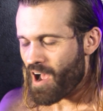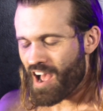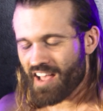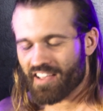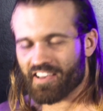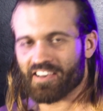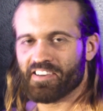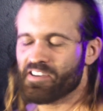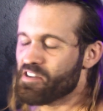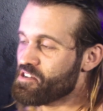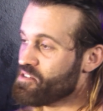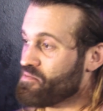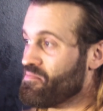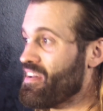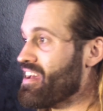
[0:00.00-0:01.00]

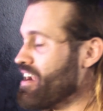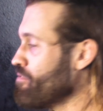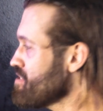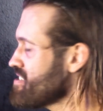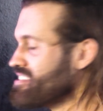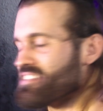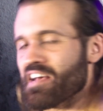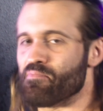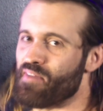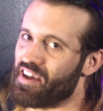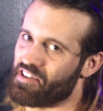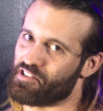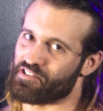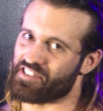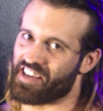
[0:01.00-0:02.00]
Man, ever since I
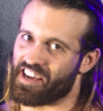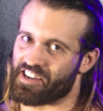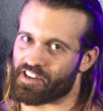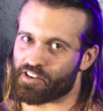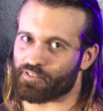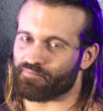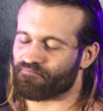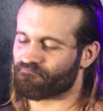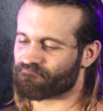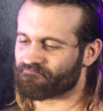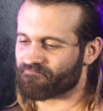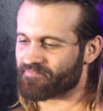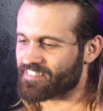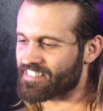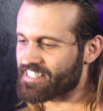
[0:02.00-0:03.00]
met you, Diego,
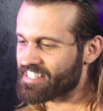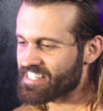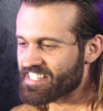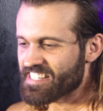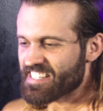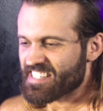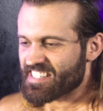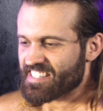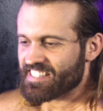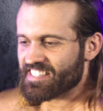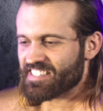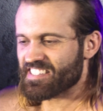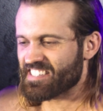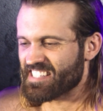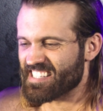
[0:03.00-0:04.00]

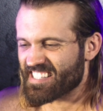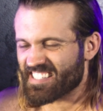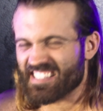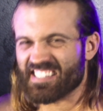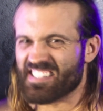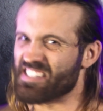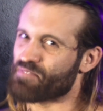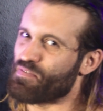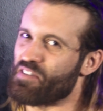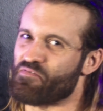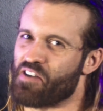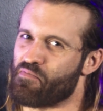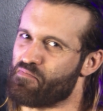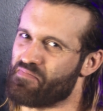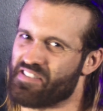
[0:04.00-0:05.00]
you just been
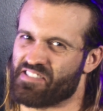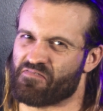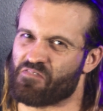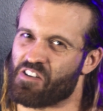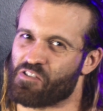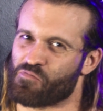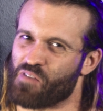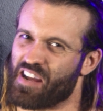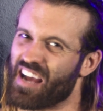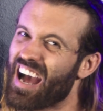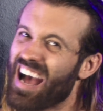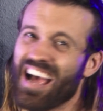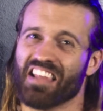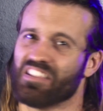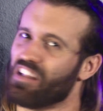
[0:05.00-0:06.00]
rubbing me the wrong way.
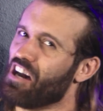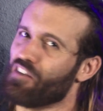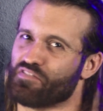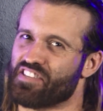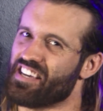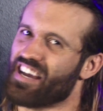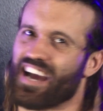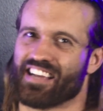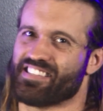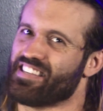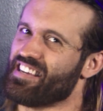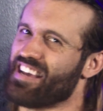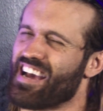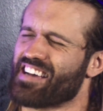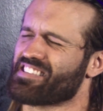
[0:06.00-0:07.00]
I love
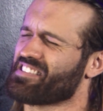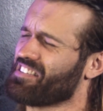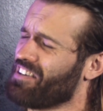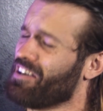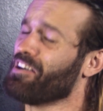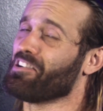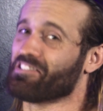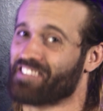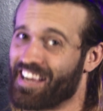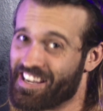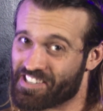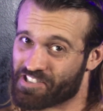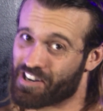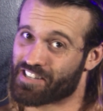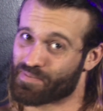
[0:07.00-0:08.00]
TITS all day.
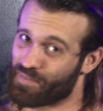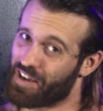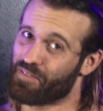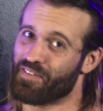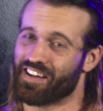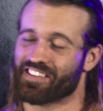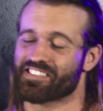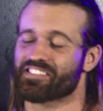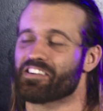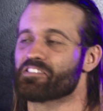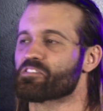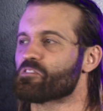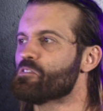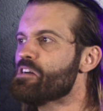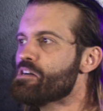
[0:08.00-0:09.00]
Trust me, I'm Alex
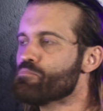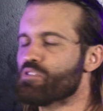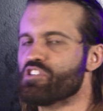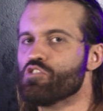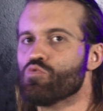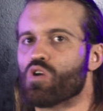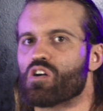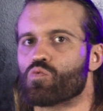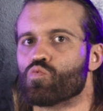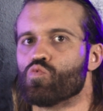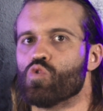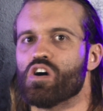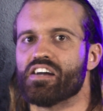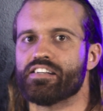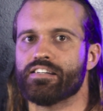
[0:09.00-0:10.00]
Arsenal. But you are
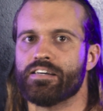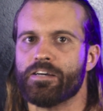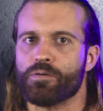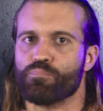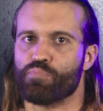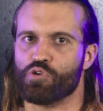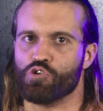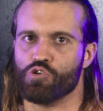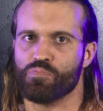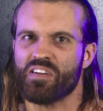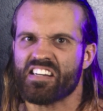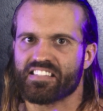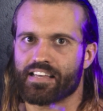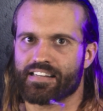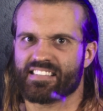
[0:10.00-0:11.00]
one boob
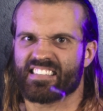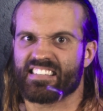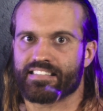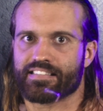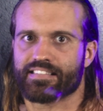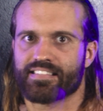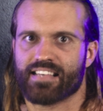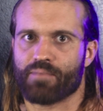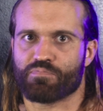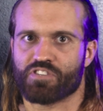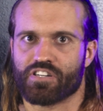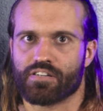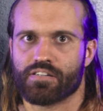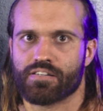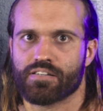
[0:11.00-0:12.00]
that is an
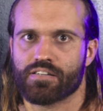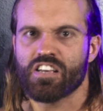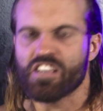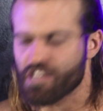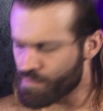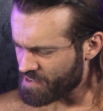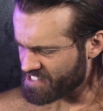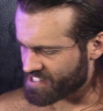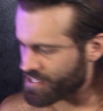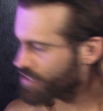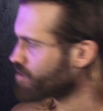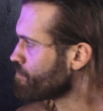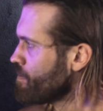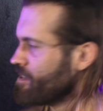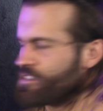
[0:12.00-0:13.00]
exception. You've been
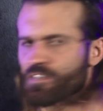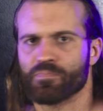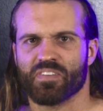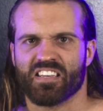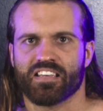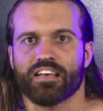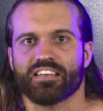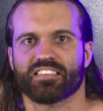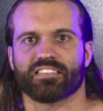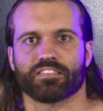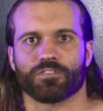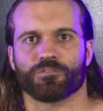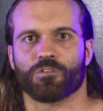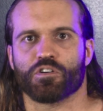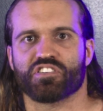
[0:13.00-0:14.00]
sucker punching me since
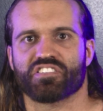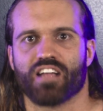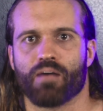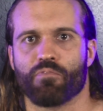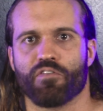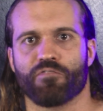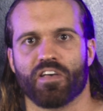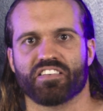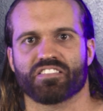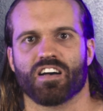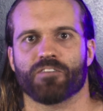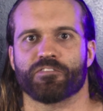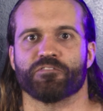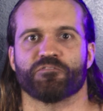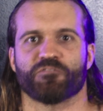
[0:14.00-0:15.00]
the first time we faced
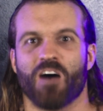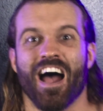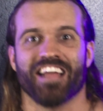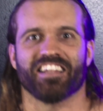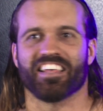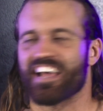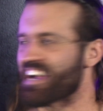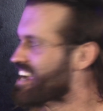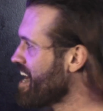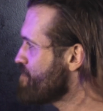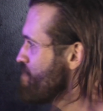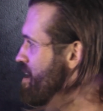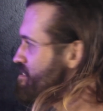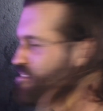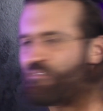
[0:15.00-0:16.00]
off. And finally, I got
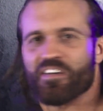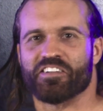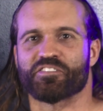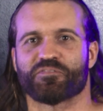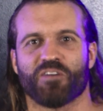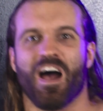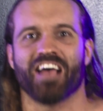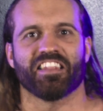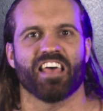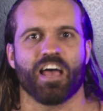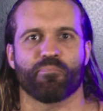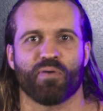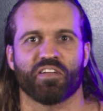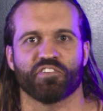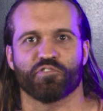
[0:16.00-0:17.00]
my revenge. Finally, I
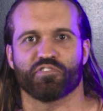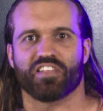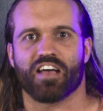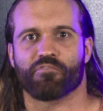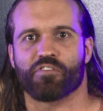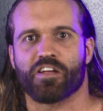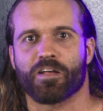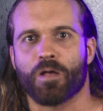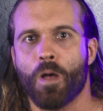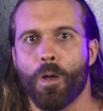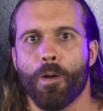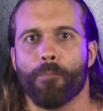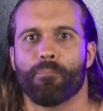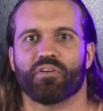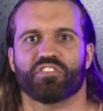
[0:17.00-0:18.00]
pinned you in that ring.
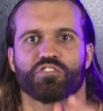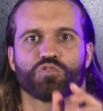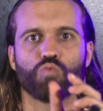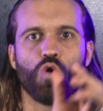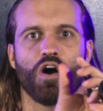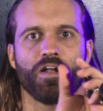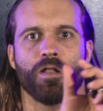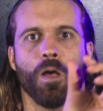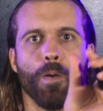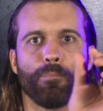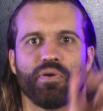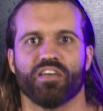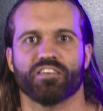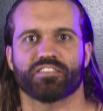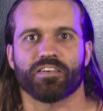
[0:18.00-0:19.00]
But there's one
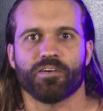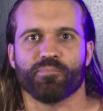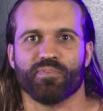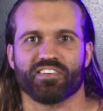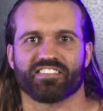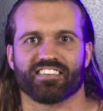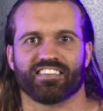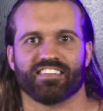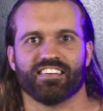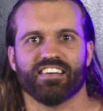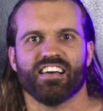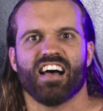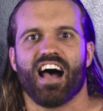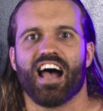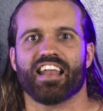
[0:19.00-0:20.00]
piece missing.
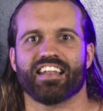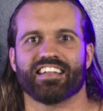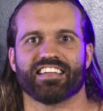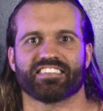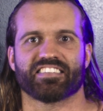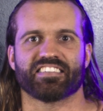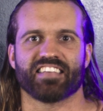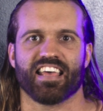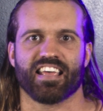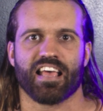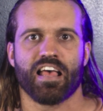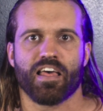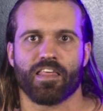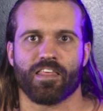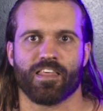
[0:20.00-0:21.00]
I didn't get to
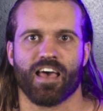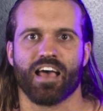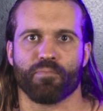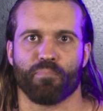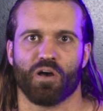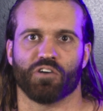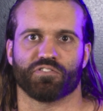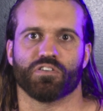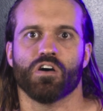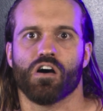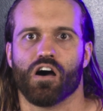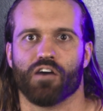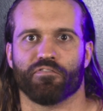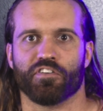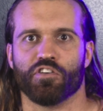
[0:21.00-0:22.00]
take that belt
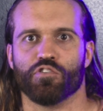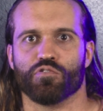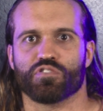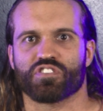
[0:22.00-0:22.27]
off of you.